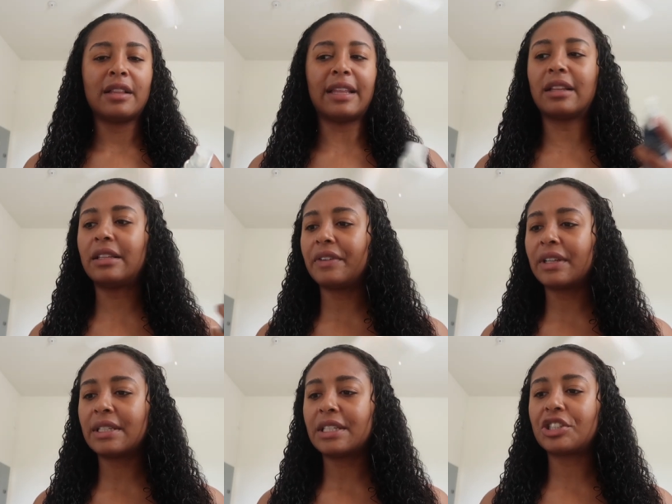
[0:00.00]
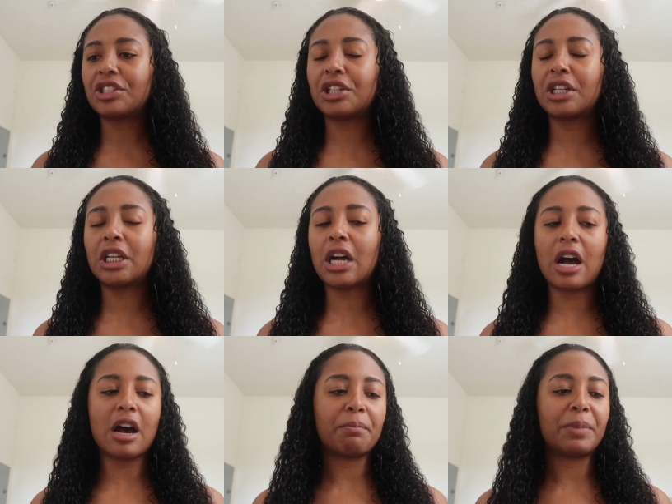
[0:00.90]
like a leave-in conditioner,
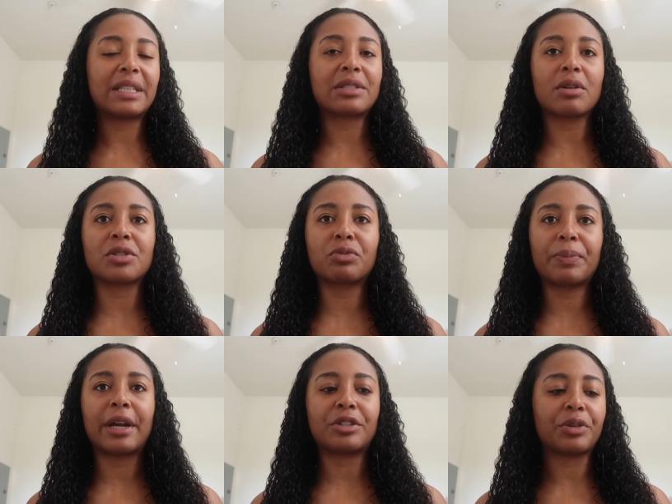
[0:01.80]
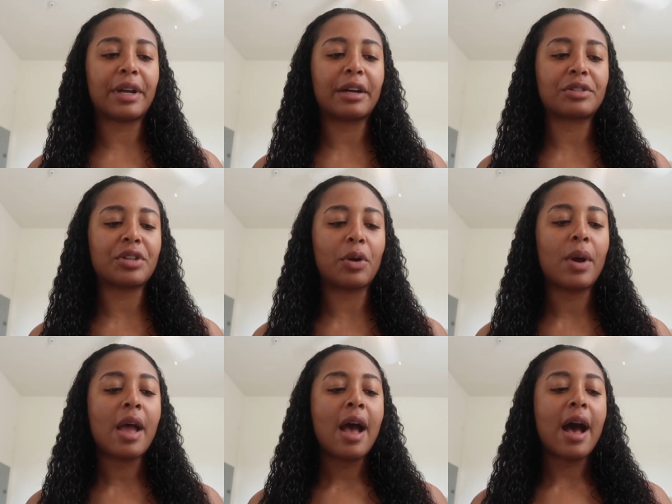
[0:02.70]
um, but this also repairs your hair.
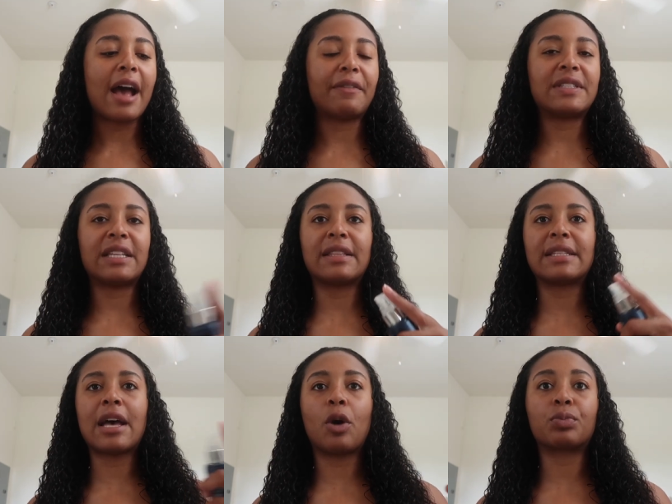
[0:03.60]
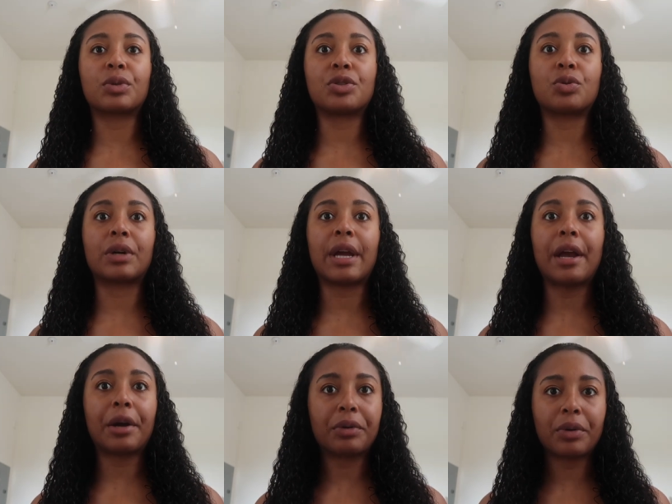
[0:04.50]
So I've seen this help restore
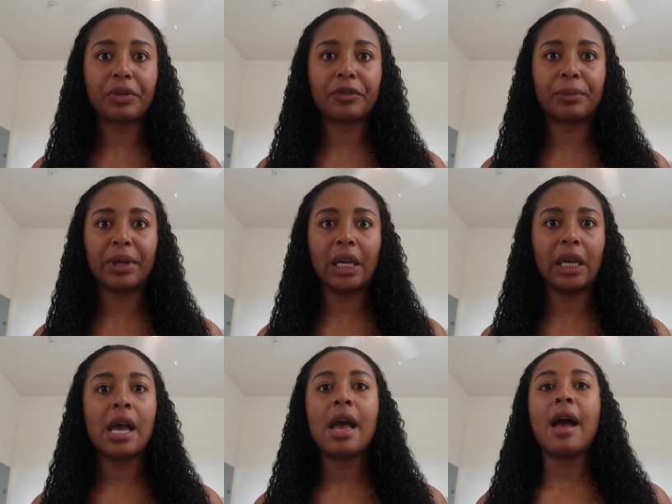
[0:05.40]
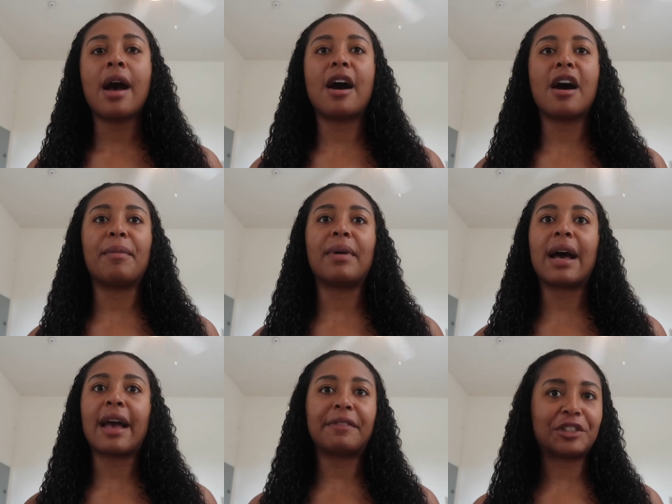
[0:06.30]
hair growth for me. Um,
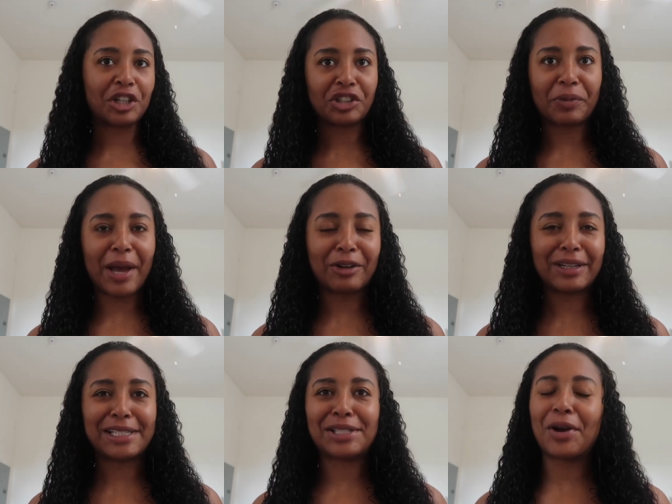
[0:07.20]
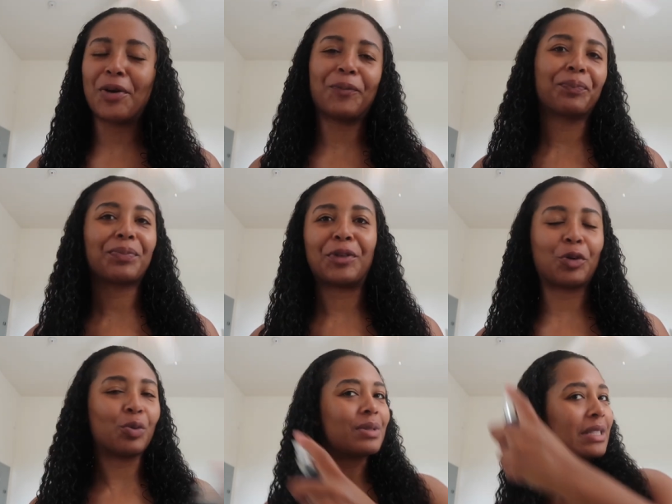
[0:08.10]
I have to change the battery, so
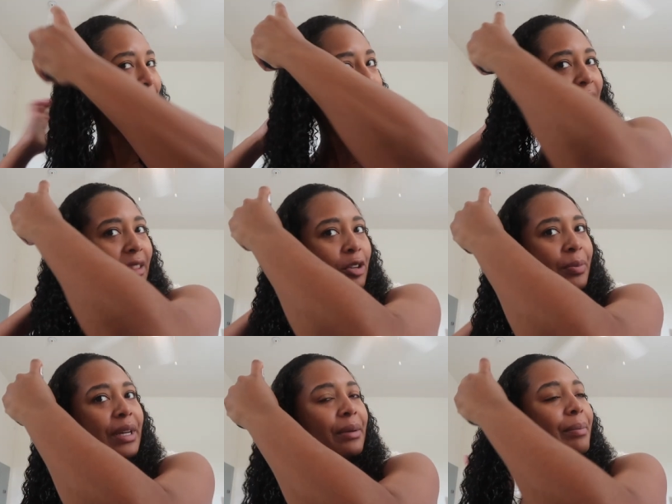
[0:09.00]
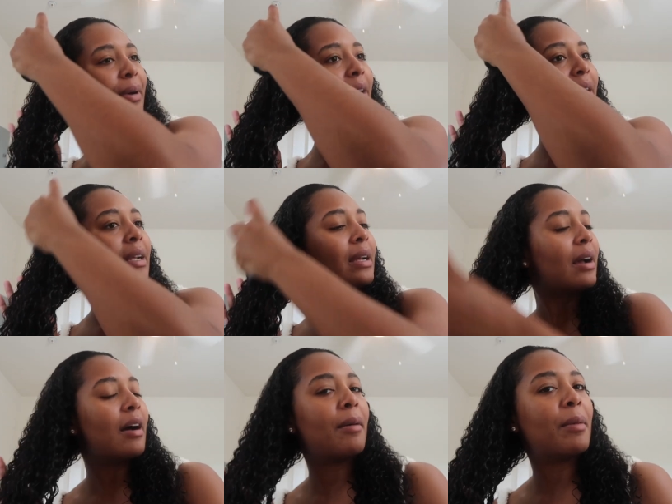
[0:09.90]
you'll see me in a little bit, but
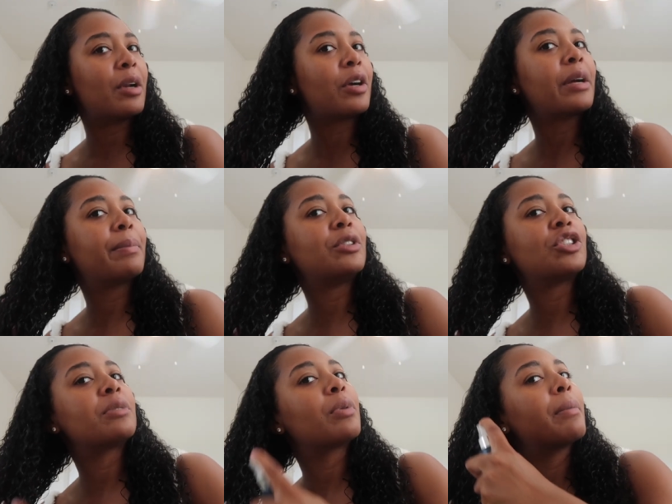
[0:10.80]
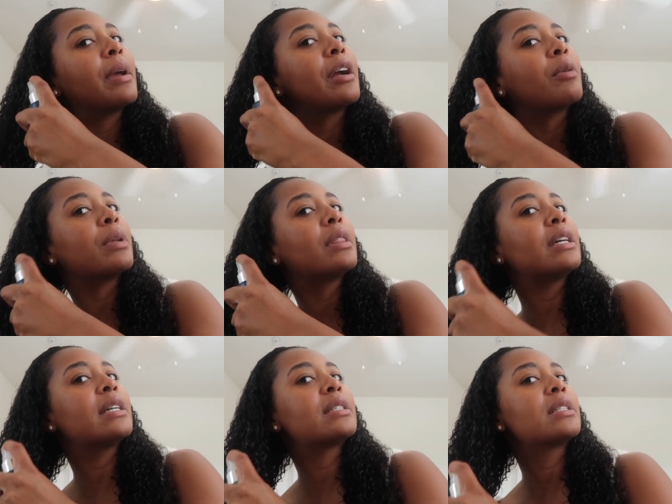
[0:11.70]
um, I'm gonna hurry up and just spray my hair with
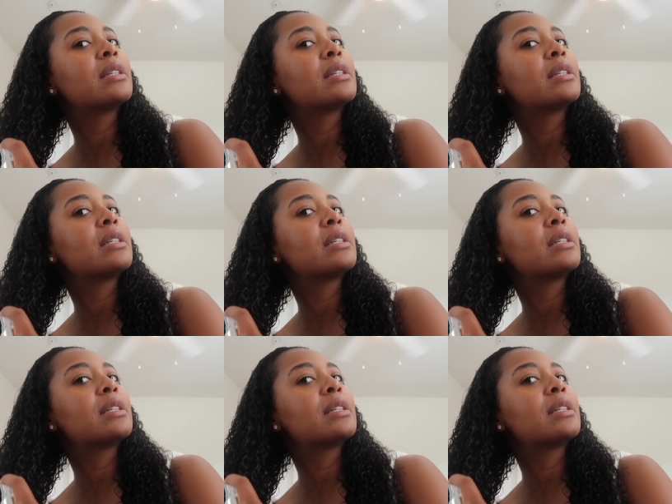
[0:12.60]
this.